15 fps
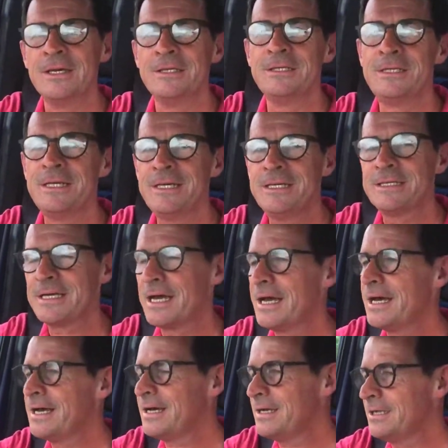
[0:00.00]
Tis
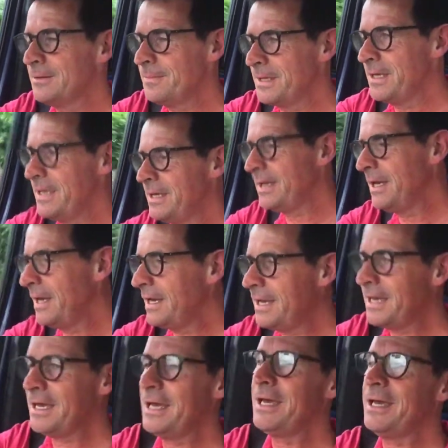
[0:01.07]
I'll be
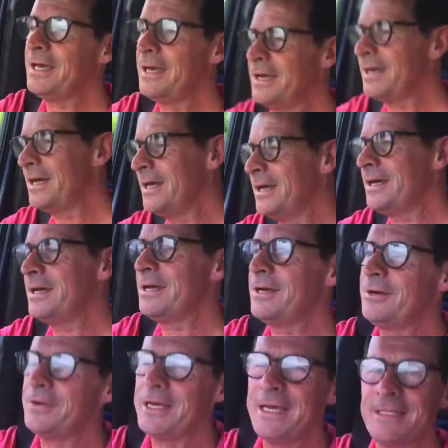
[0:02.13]

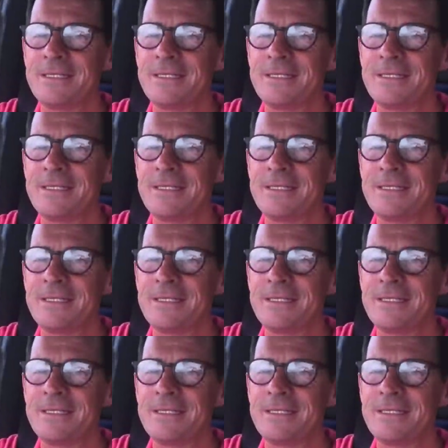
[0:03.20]
here in